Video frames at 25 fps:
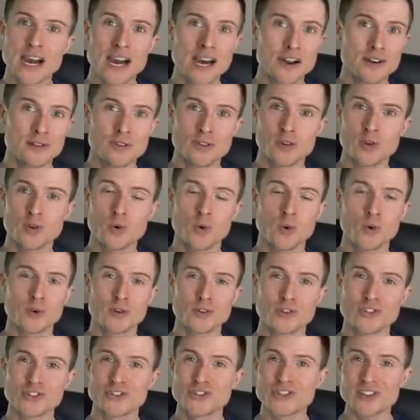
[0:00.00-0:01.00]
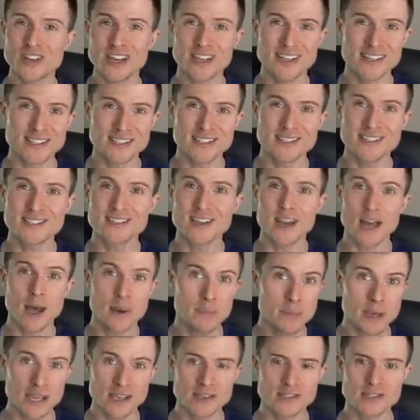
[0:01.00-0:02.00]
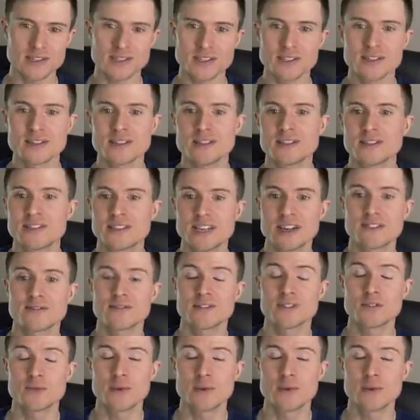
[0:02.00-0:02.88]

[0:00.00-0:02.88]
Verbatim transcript: out of the gorge, and it's amazing. Definitely